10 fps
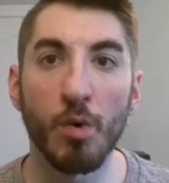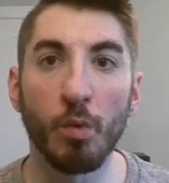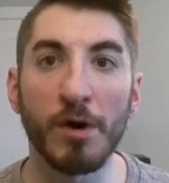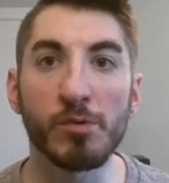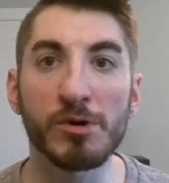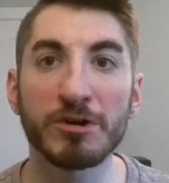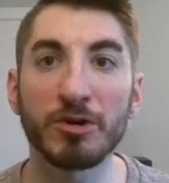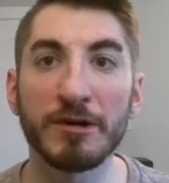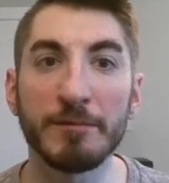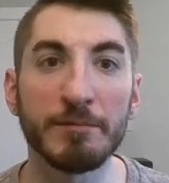What we're
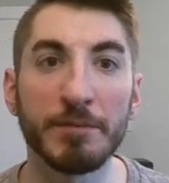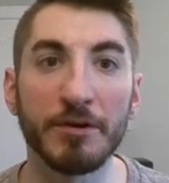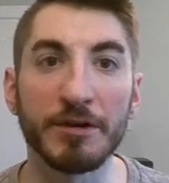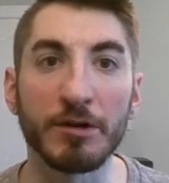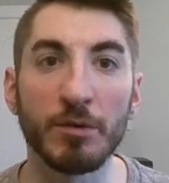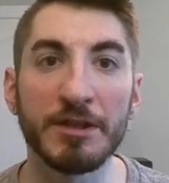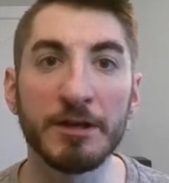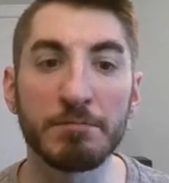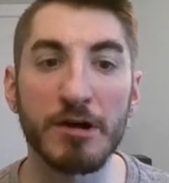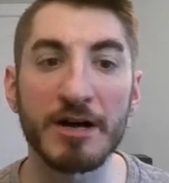going to be building
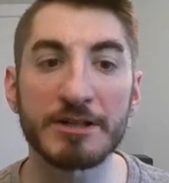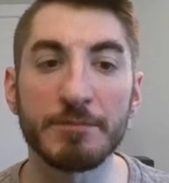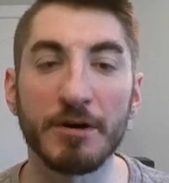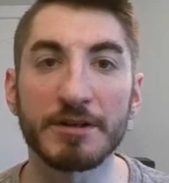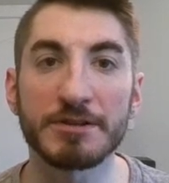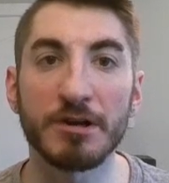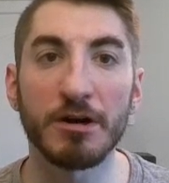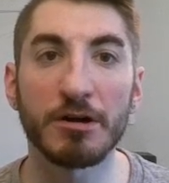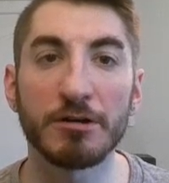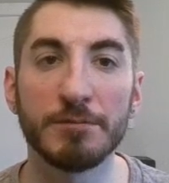within Proxmox
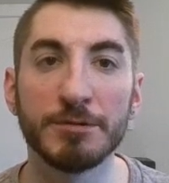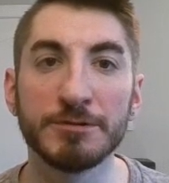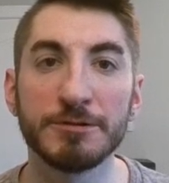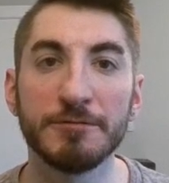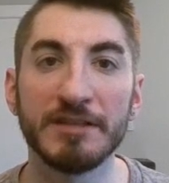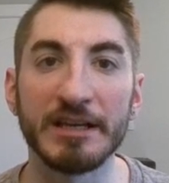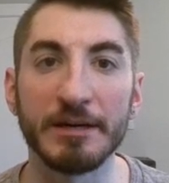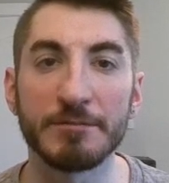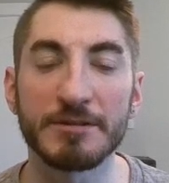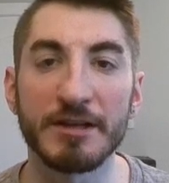are Ubuntu
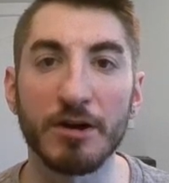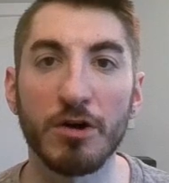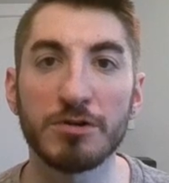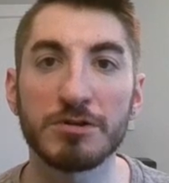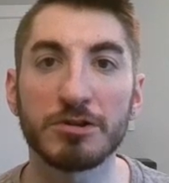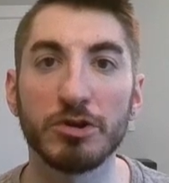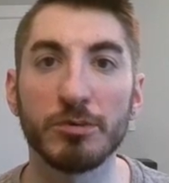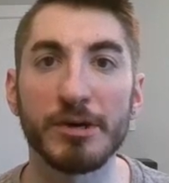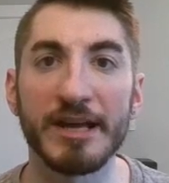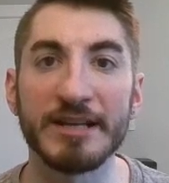VMs that host a
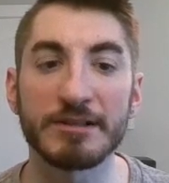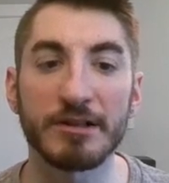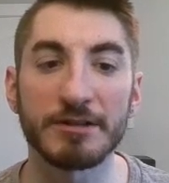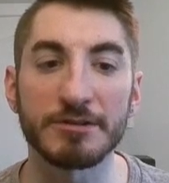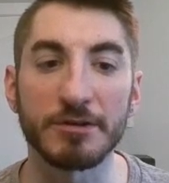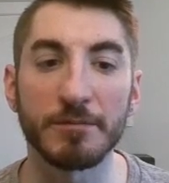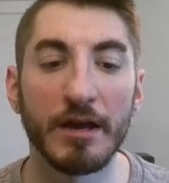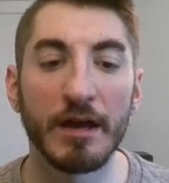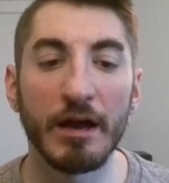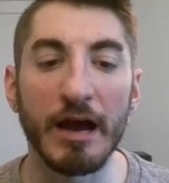Kubernetes cluster.
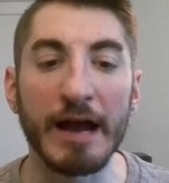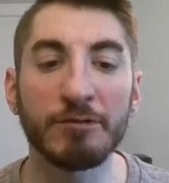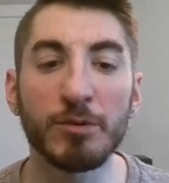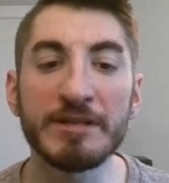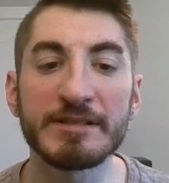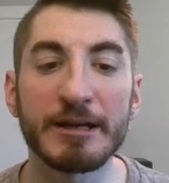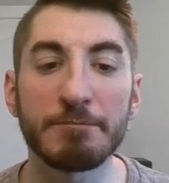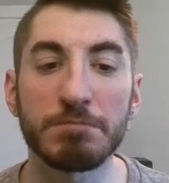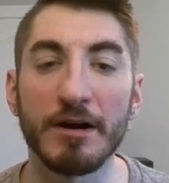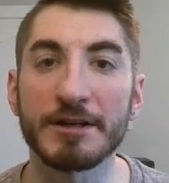After we set
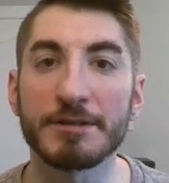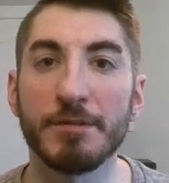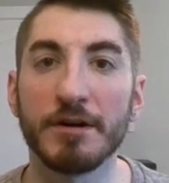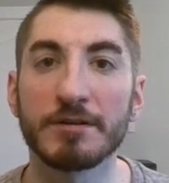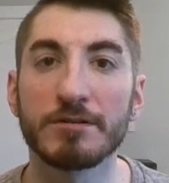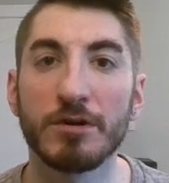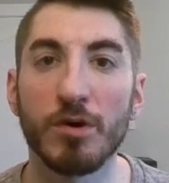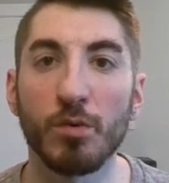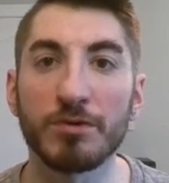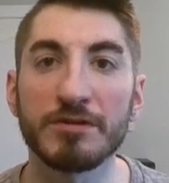up Proxmox,
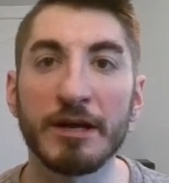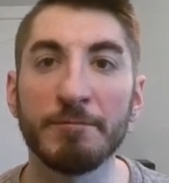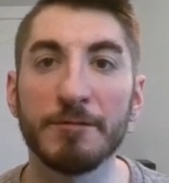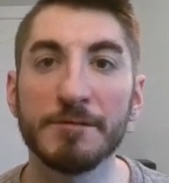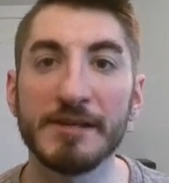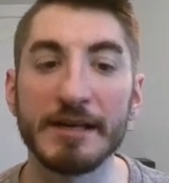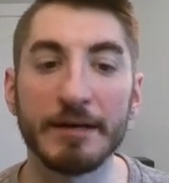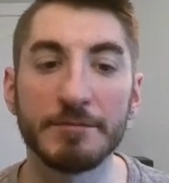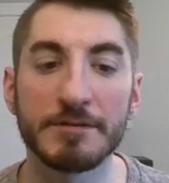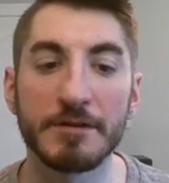we'll set up the
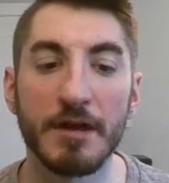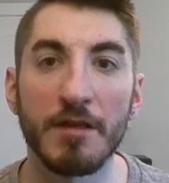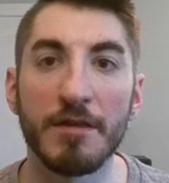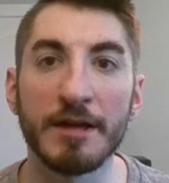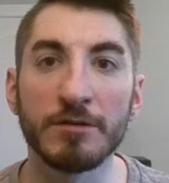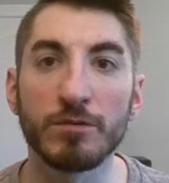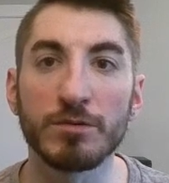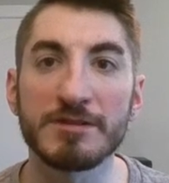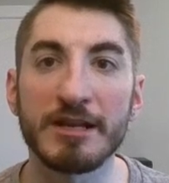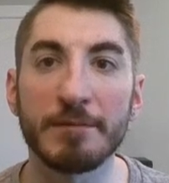VMs, then
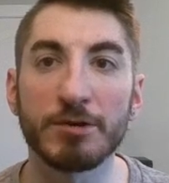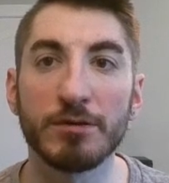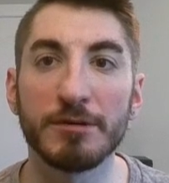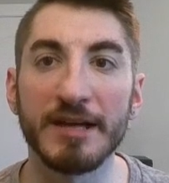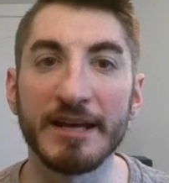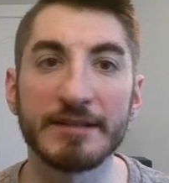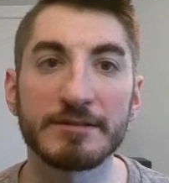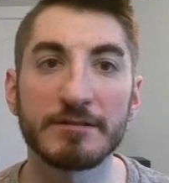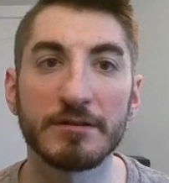we'll set up Kubernetes.